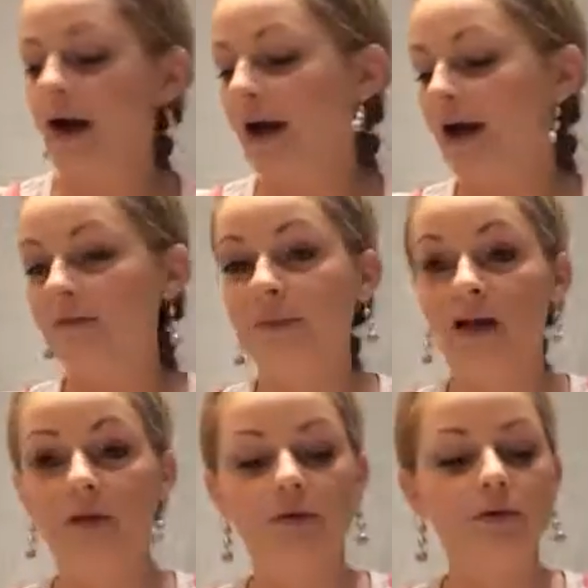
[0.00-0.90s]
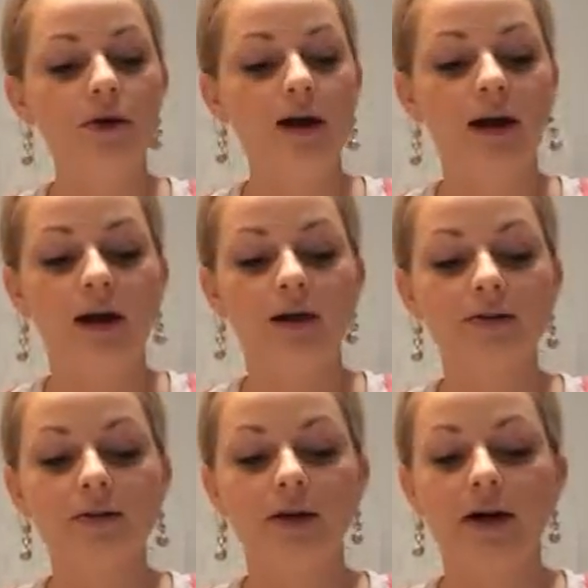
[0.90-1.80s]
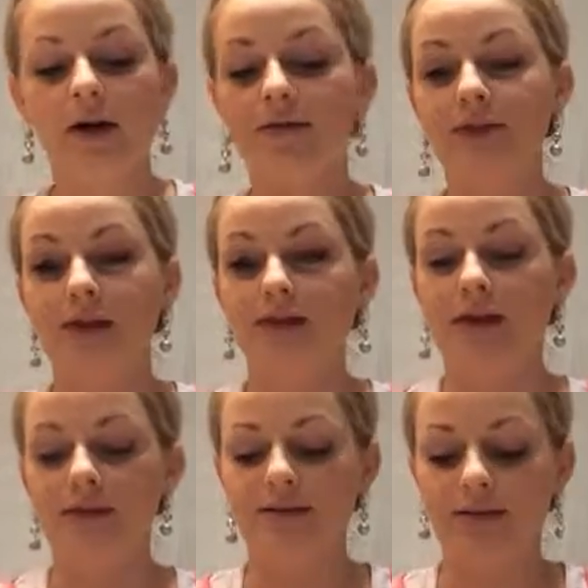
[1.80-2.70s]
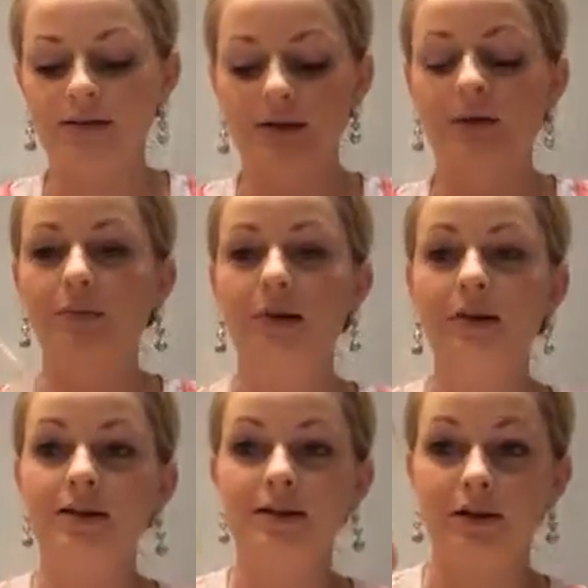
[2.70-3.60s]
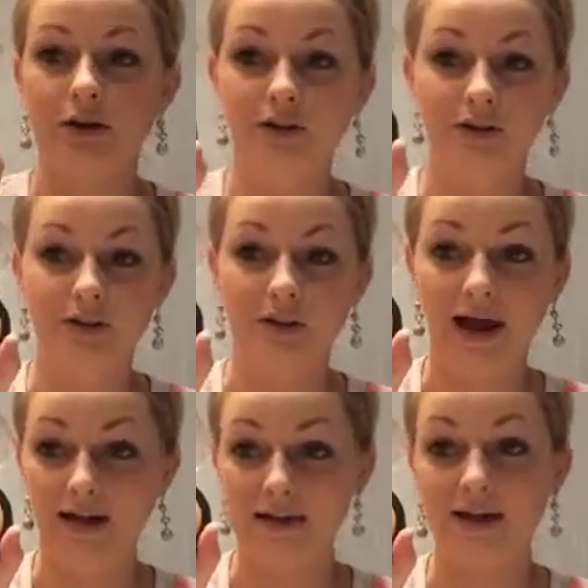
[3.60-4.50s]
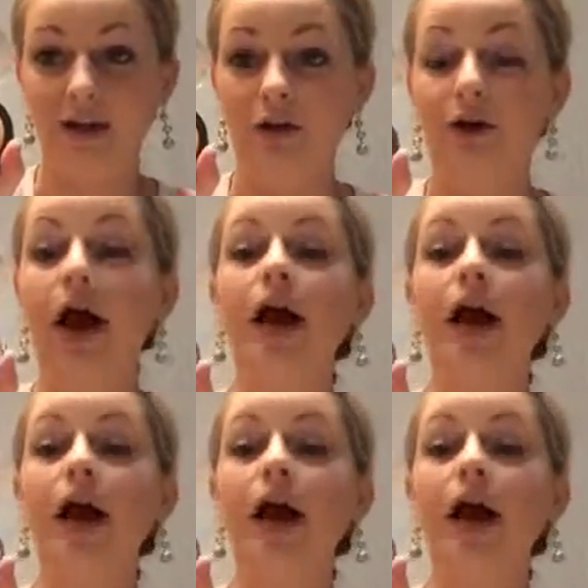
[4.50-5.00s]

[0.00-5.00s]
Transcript: I have Malibu, and I also have Sunset. Sunset would be considered the lightest color.